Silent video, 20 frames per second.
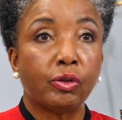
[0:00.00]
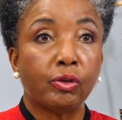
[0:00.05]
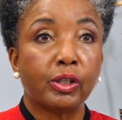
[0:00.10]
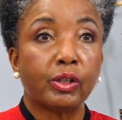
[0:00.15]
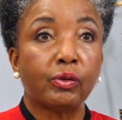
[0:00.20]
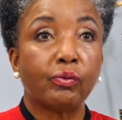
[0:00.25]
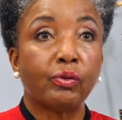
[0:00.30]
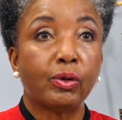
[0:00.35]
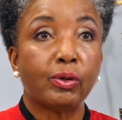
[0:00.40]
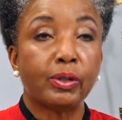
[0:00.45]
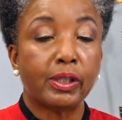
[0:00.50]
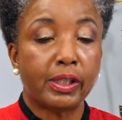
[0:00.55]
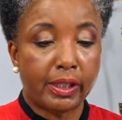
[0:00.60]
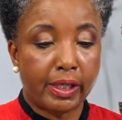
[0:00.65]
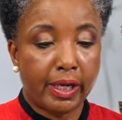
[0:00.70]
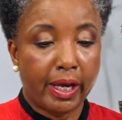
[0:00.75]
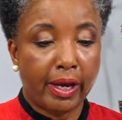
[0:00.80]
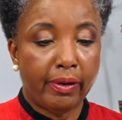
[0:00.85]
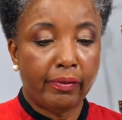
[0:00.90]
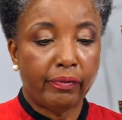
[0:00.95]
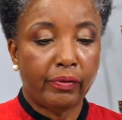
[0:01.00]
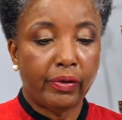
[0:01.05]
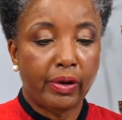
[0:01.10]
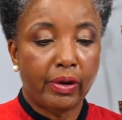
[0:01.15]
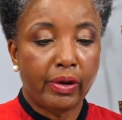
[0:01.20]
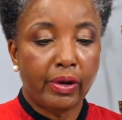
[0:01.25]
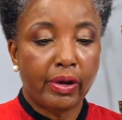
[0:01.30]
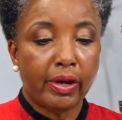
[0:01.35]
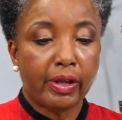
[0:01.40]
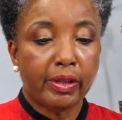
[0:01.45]
George Floyd's death,
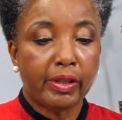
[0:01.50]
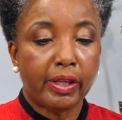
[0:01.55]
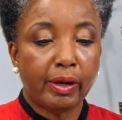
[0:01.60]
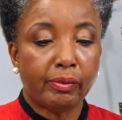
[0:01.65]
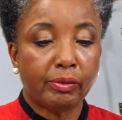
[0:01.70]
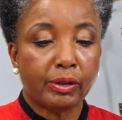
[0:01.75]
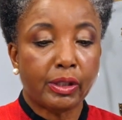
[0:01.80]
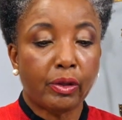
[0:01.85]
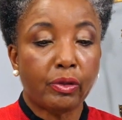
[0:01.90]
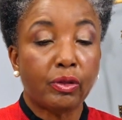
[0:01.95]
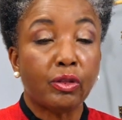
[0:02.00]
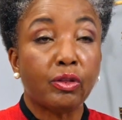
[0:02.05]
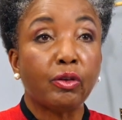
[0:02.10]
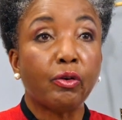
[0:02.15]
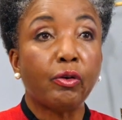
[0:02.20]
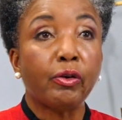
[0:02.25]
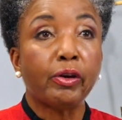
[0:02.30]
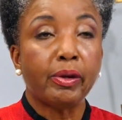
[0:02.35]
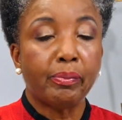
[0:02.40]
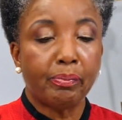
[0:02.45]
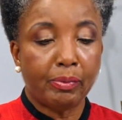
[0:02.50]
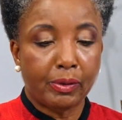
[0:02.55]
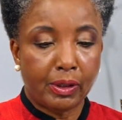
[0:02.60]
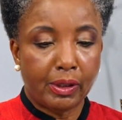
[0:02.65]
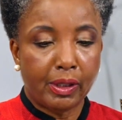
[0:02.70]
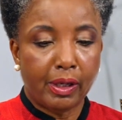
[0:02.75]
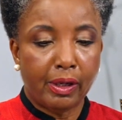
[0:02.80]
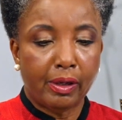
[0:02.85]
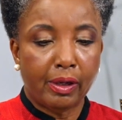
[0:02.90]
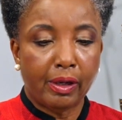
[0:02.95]
there was a
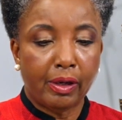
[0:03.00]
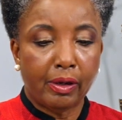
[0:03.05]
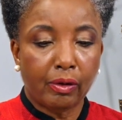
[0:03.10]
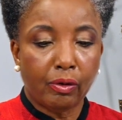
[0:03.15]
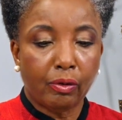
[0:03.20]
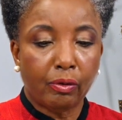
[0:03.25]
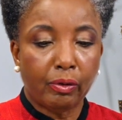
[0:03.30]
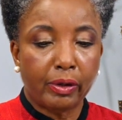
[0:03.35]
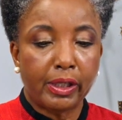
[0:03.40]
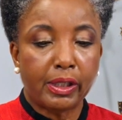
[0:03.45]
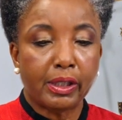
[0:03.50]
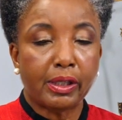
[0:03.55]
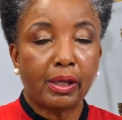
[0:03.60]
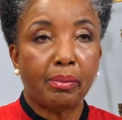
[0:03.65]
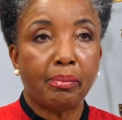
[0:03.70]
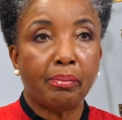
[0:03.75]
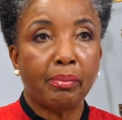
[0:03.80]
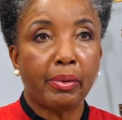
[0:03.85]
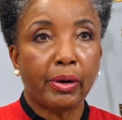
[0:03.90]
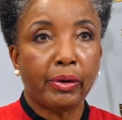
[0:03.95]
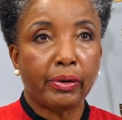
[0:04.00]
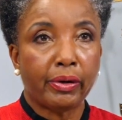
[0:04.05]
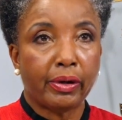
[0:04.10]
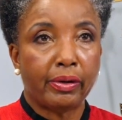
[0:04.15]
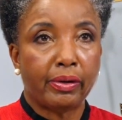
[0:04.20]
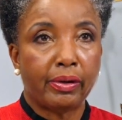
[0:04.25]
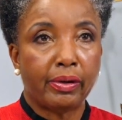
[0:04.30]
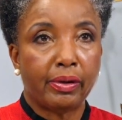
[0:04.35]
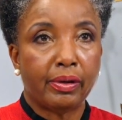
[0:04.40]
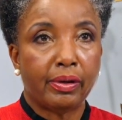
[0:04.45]
30% increase in murder,